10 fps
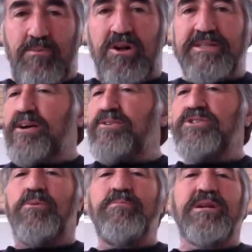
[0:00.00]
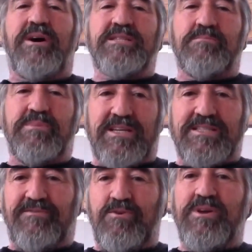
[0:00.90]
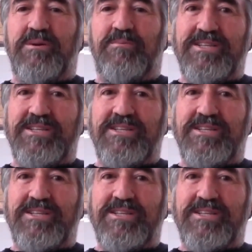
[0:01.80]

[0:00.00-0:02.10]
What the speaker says: shut them all down. Don't minimize them, because if you